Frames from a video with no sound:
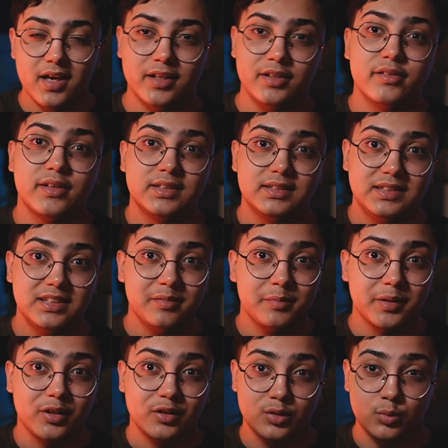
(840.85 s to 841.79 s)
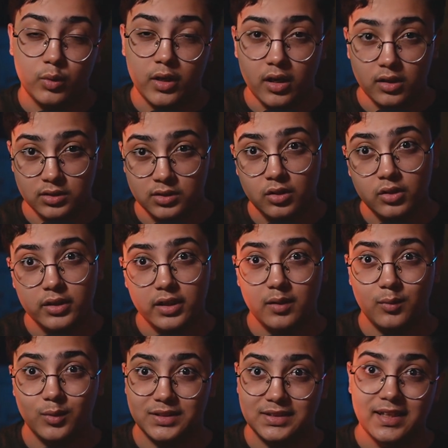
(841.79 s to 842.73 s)
You can see because when I started
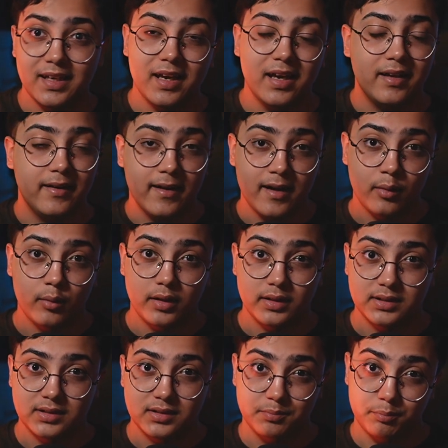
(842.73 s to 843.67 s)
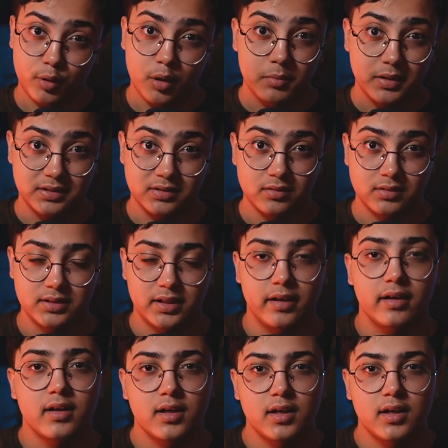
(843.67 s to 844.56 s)
it was day, and now it's probably sunset.